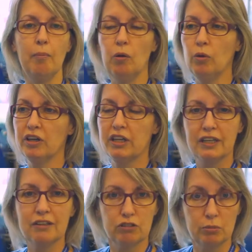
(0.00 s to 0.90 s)
working
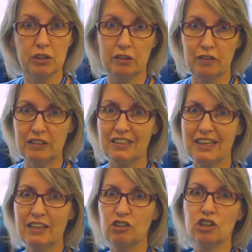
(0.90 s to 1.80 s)
in criminal
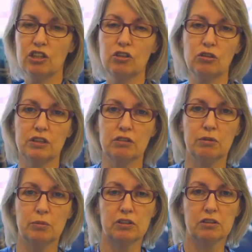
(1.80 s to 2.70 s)
investigation or in
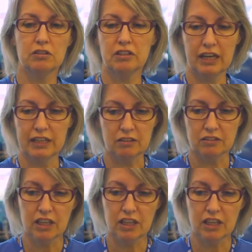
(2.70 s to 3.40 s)
criminal science.